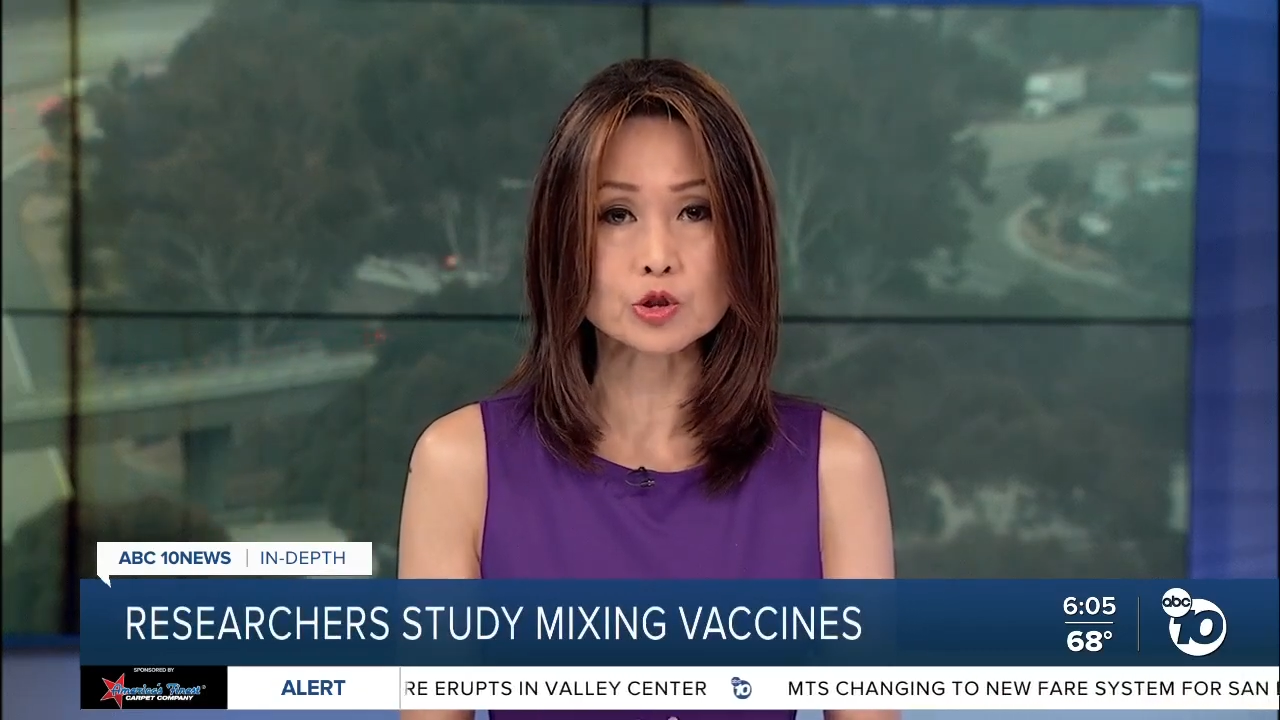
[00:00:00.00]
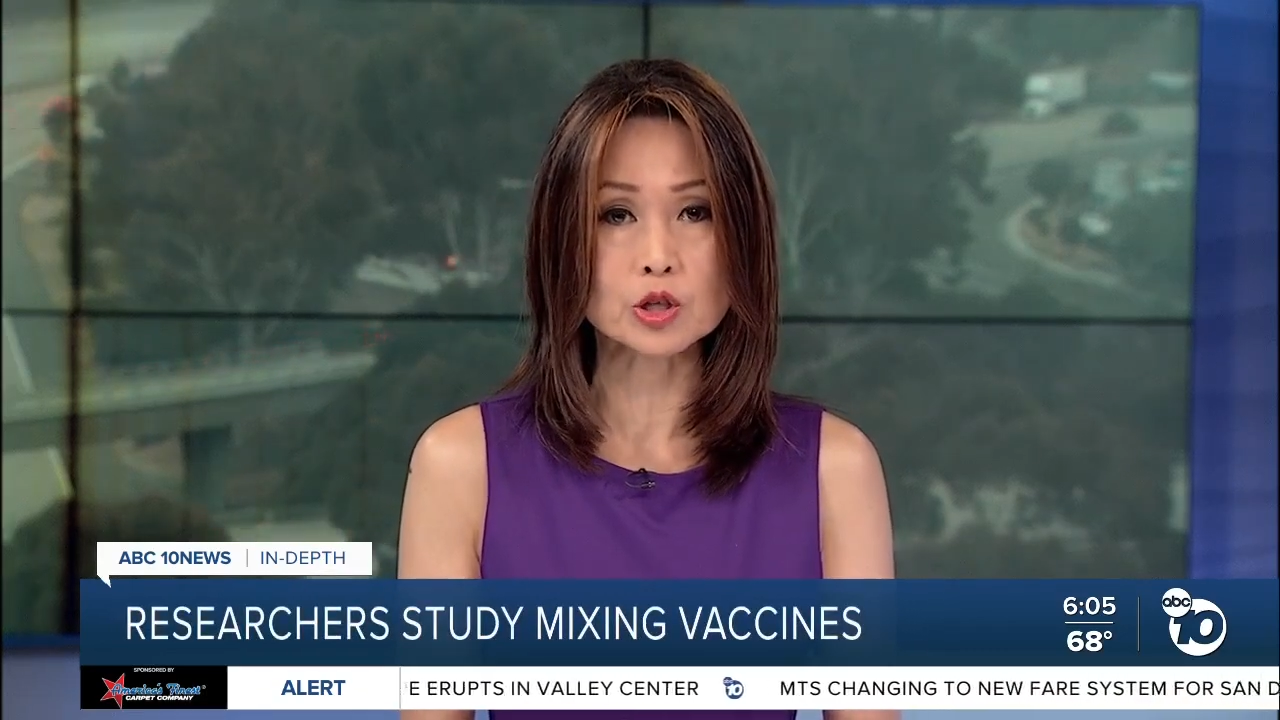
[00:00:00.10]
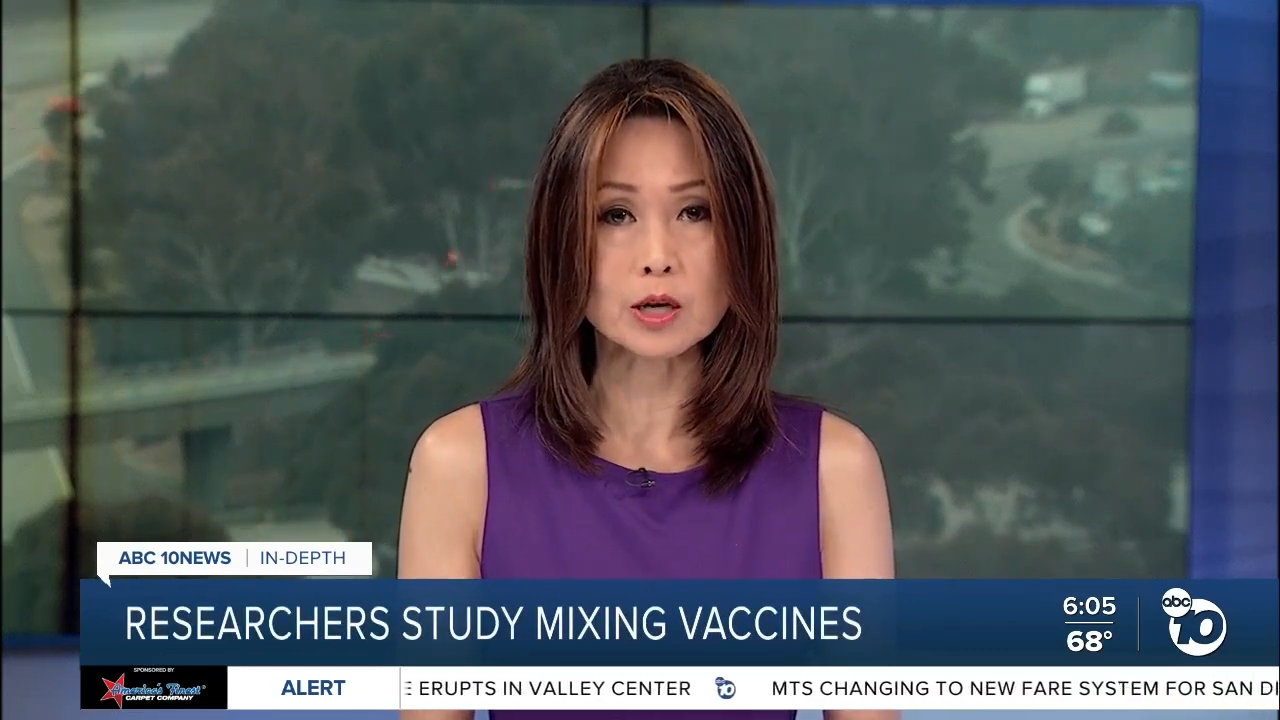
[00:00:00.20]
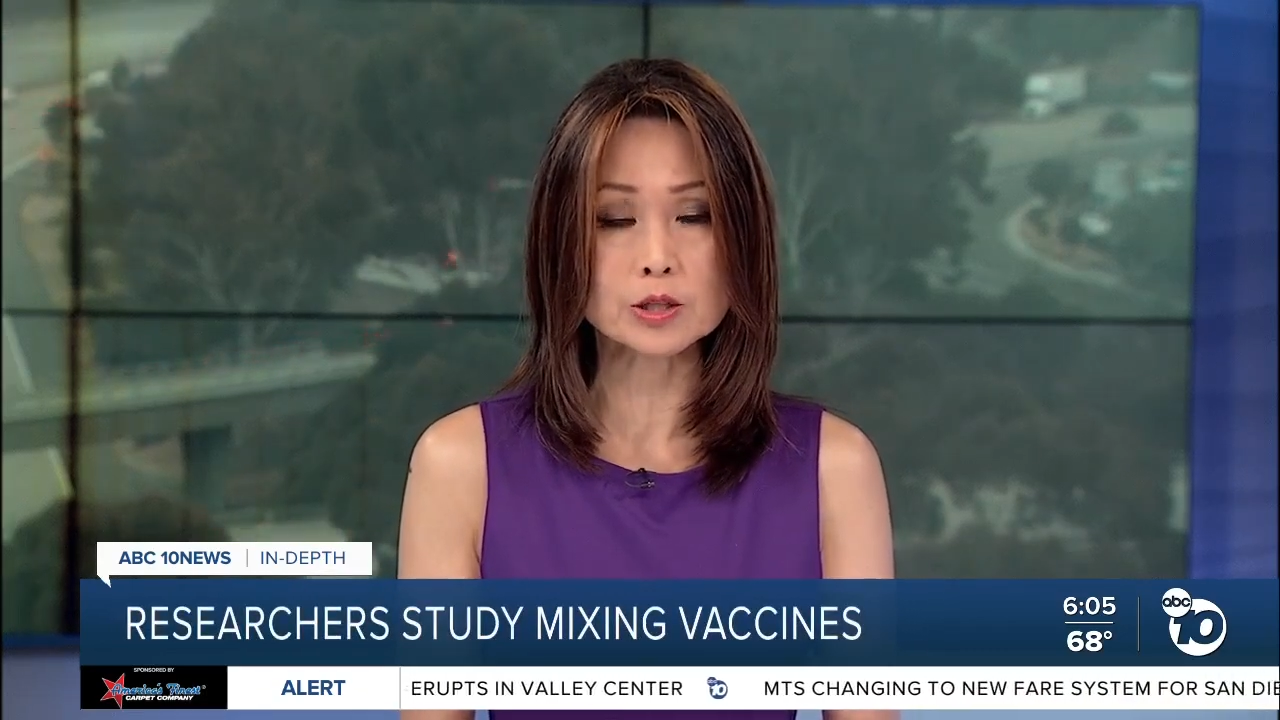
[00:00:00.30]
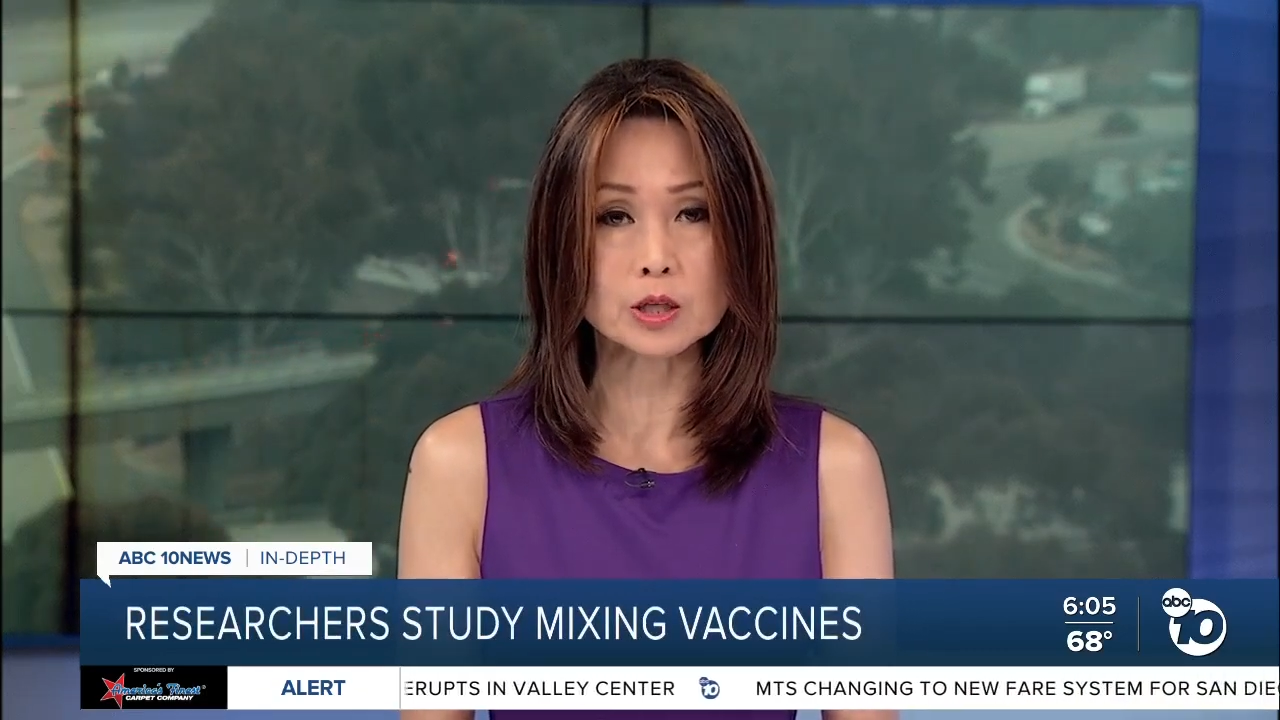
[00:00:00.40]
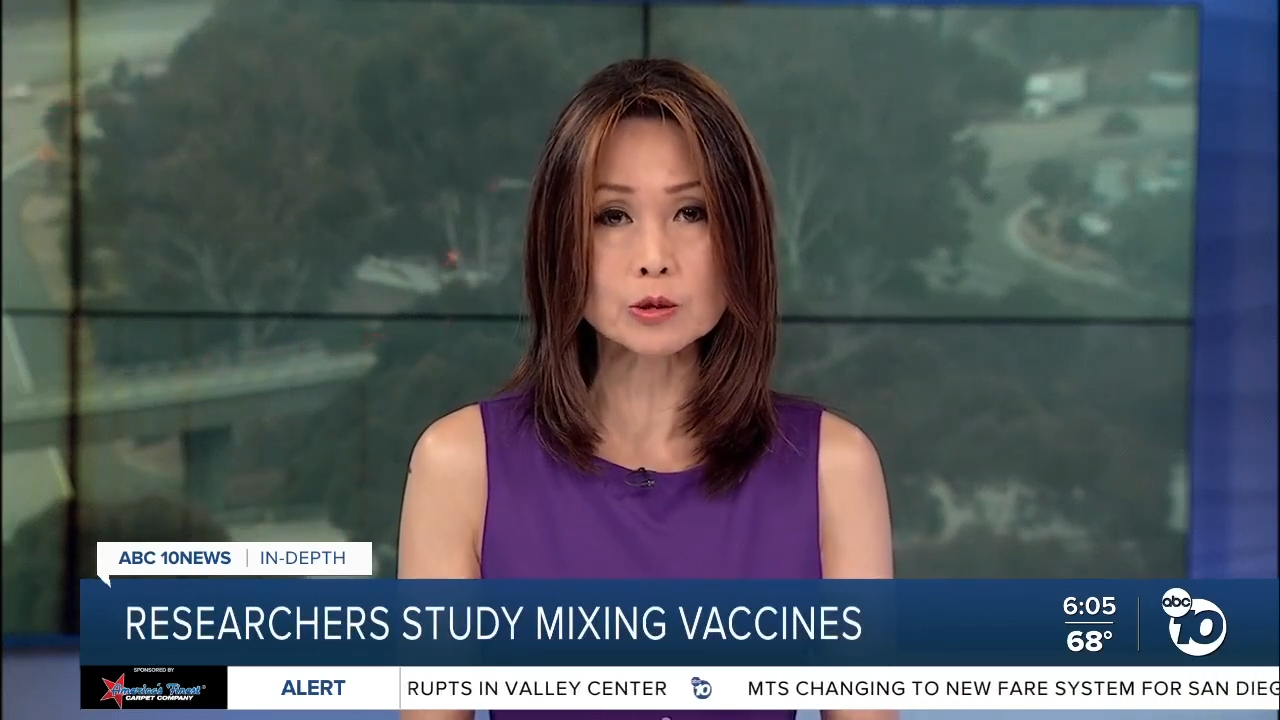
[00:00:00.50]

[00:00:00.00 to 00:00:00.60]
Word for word: shots